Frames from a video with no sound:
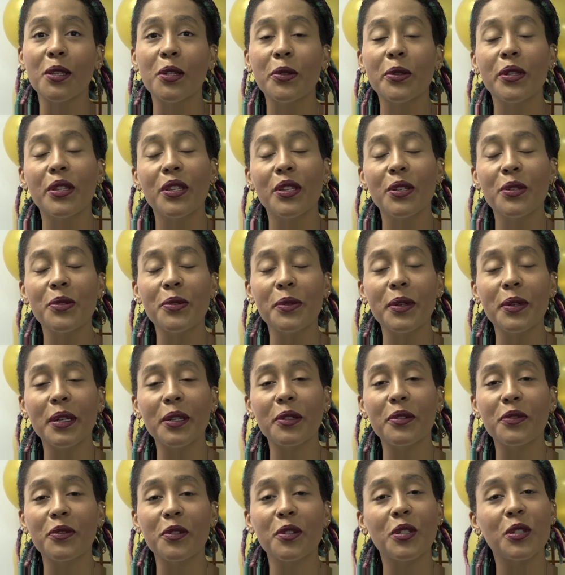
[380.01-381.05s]
you in the know and
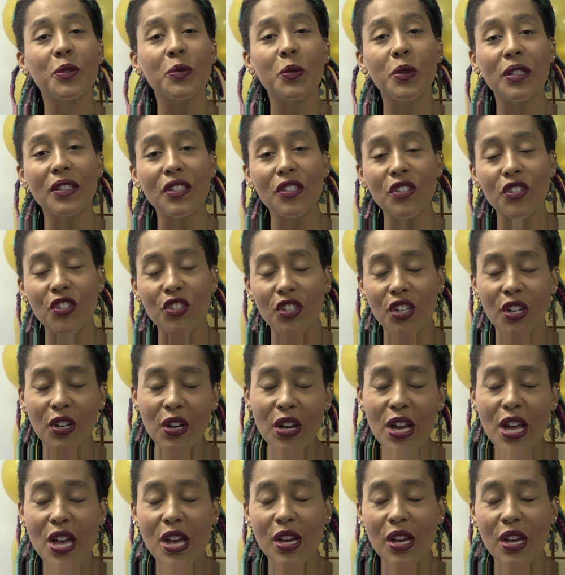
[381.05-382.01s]
of course want to share